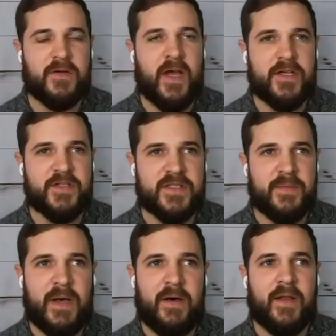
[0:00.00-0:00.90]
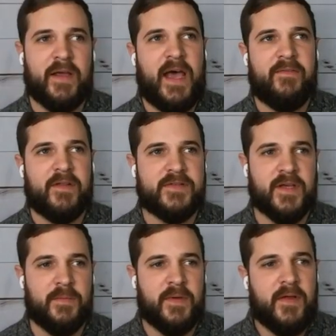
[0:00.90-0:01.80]
not just about like having
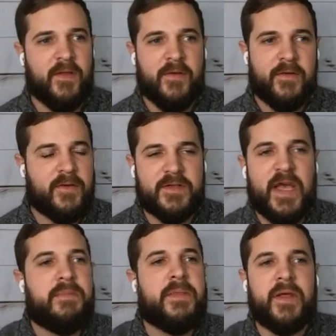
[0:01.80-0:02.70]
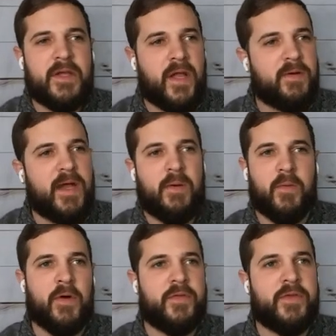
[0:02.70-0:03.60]
some $10 million net
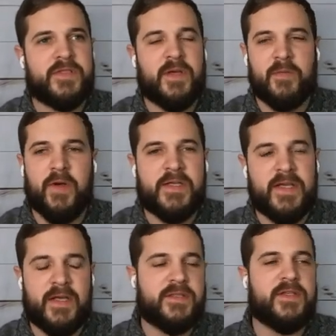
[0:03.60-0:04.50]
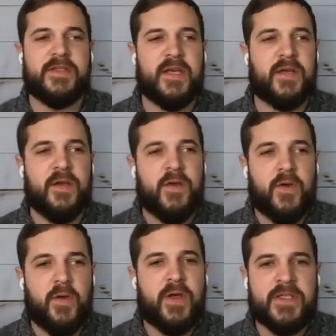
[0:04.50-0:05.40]
worth and some crazy, it's just like
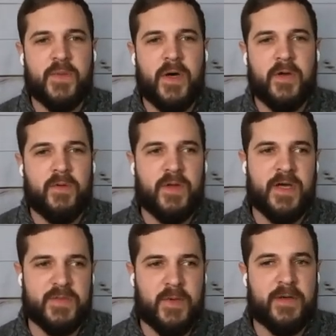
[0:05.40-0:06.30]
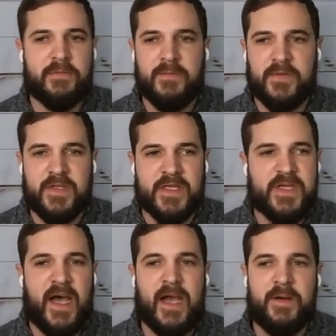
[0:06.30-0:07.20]
who gets what, who does what.
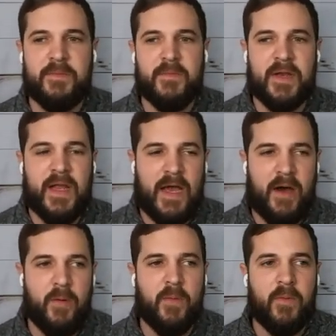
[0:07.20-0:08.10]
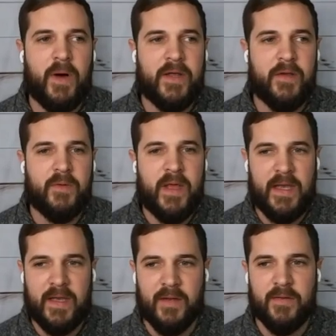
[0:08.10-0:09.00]
Decide now while you
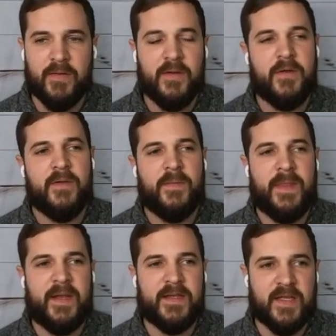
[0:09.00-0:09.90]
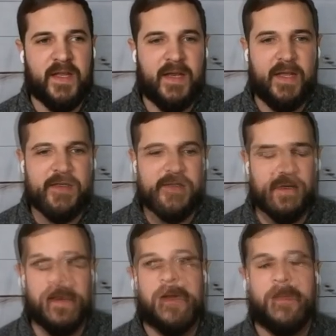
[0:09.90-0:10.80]
can. And it's a lot
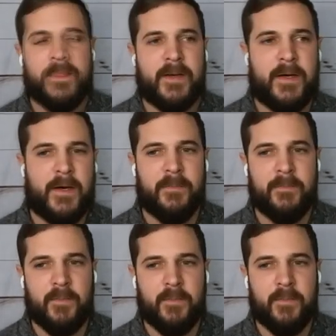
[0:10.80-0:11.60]
easier. And